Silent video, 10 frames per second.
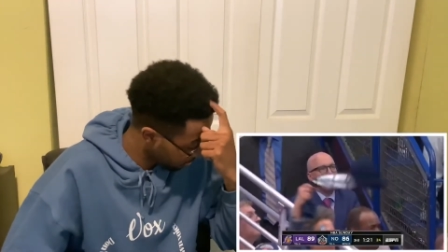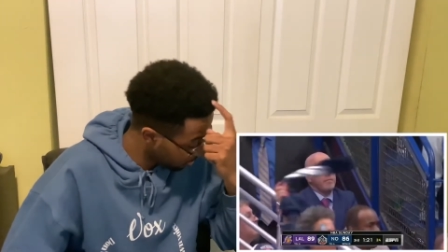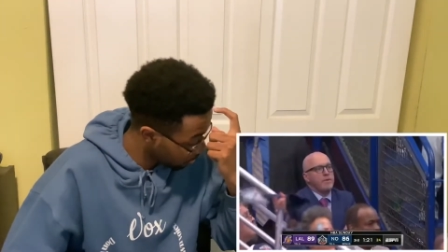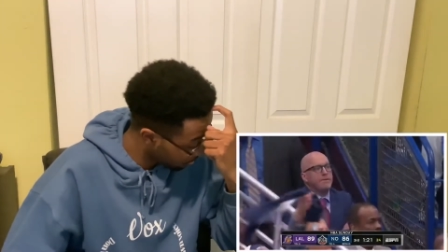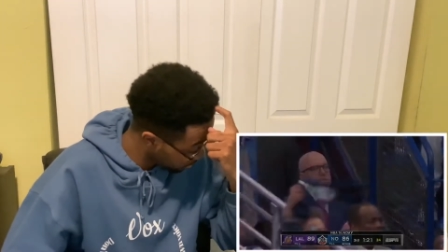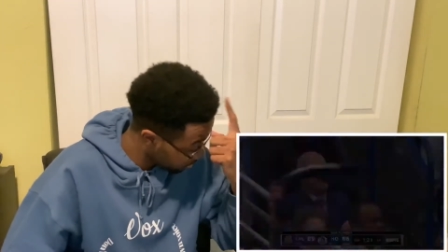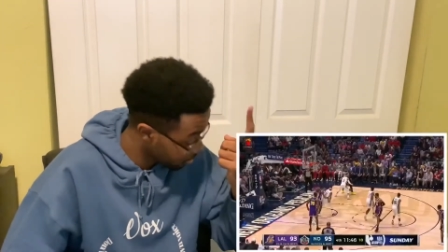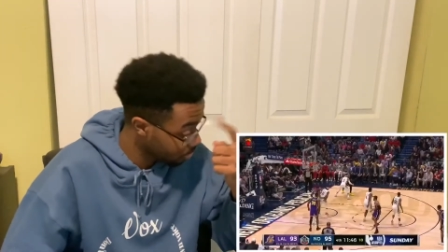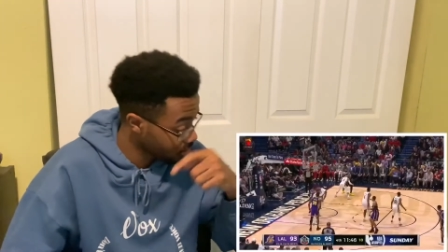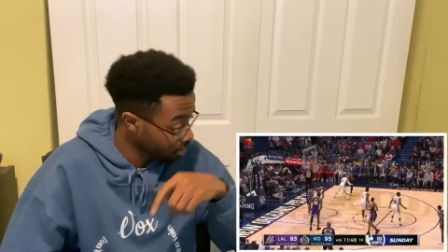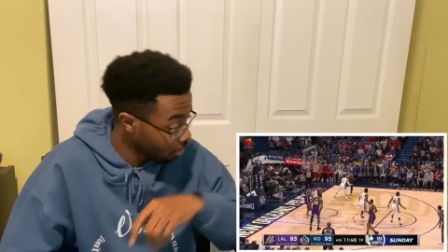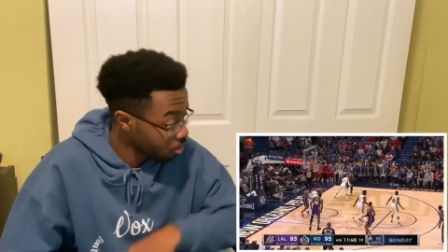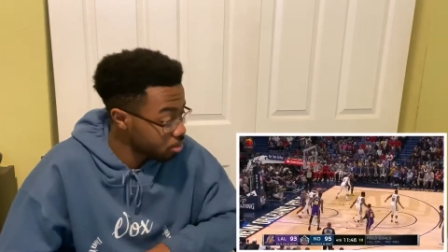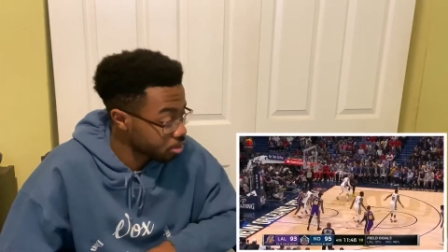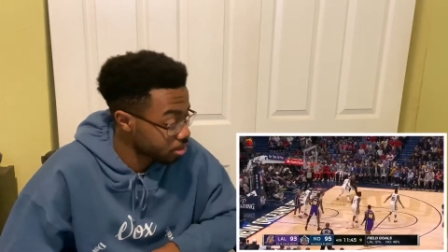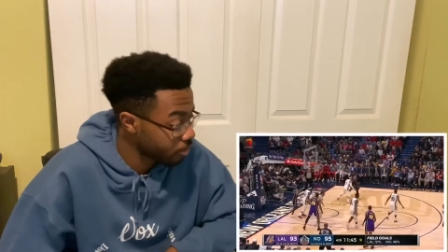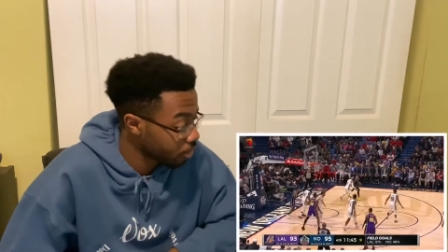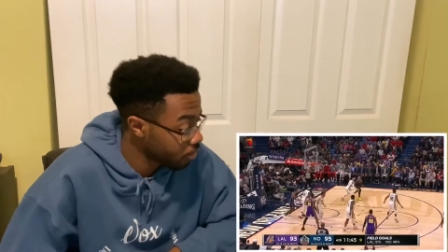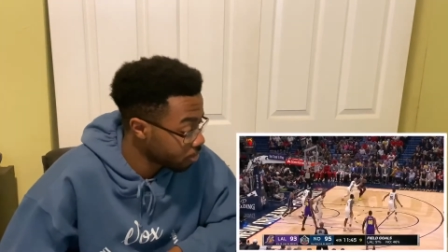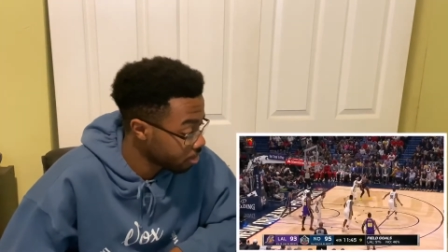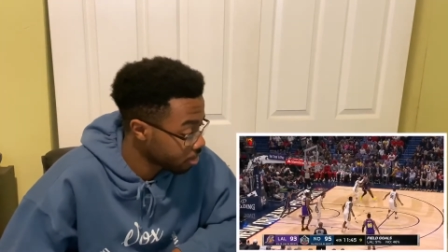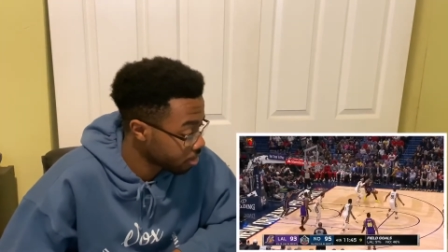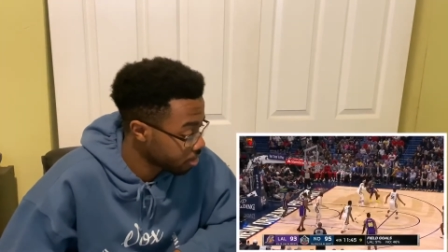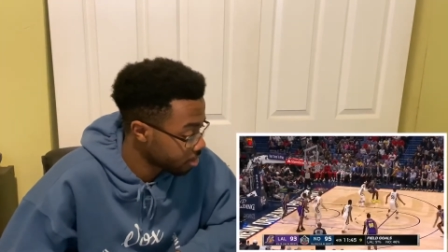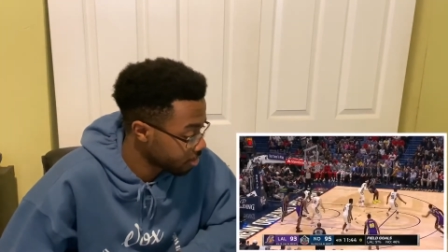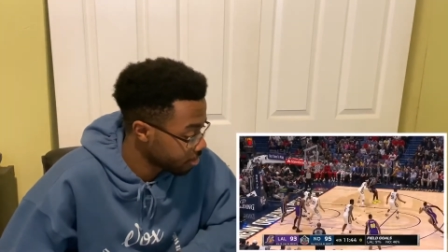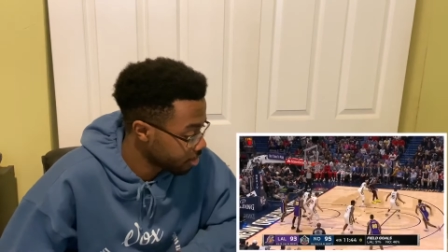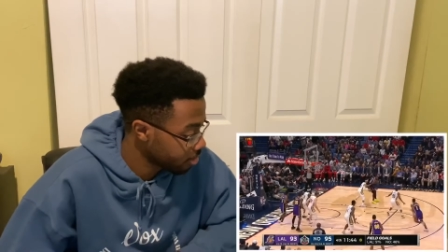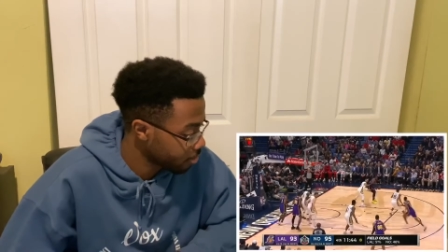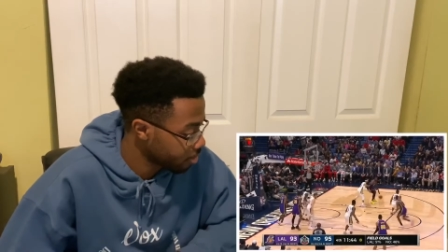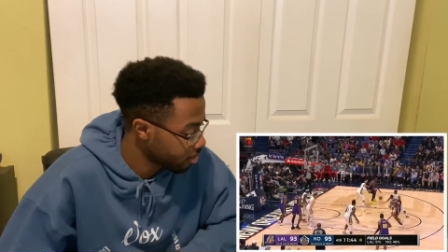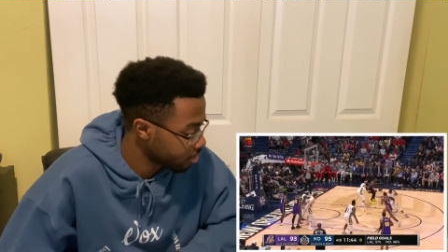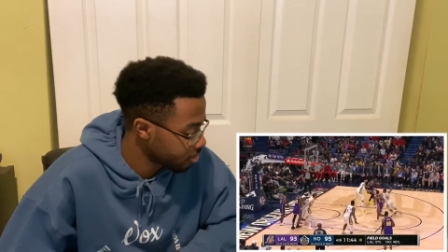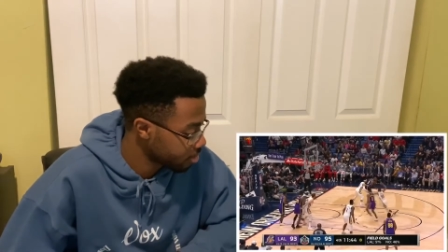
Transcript: Yo, it's close, bro. What in the world?